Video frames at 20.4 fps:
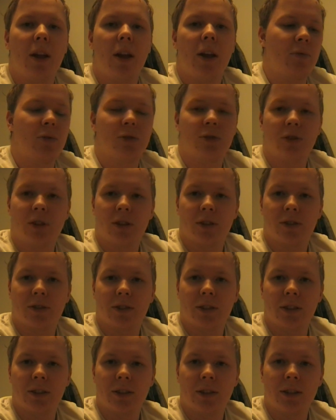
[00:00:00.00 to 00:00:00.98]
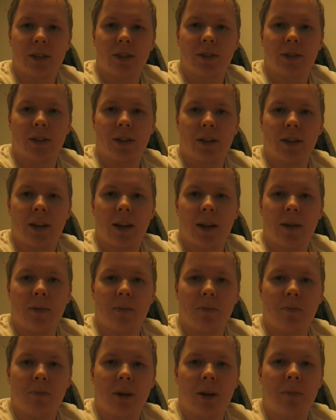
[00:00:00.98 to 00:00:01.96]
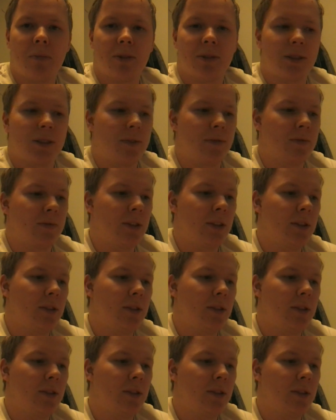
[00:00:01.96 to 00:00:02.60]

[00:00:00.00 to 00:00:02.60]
I was just in the kitchen and made myself